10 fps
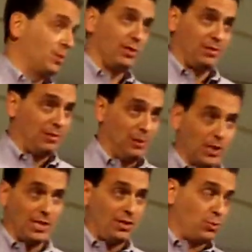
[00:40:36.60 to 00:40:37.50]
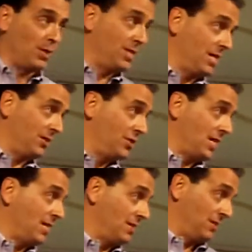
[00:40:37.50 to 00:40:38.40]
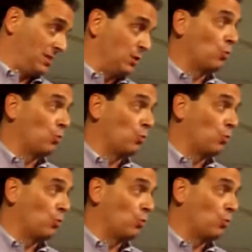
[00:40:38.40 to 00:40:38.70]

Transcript: will look at this one day and say that the